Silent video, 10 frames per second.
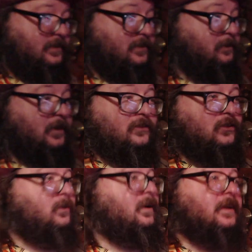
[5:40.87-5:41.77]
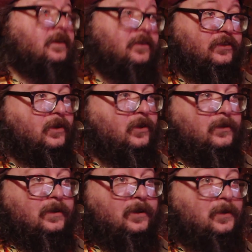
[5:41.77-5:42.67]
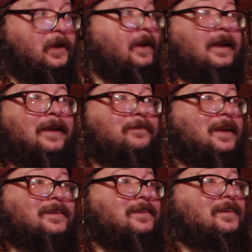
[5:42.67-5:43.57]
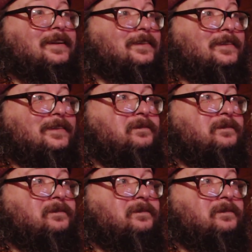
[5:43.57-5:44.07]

around 20 years ago, and I've not seen it.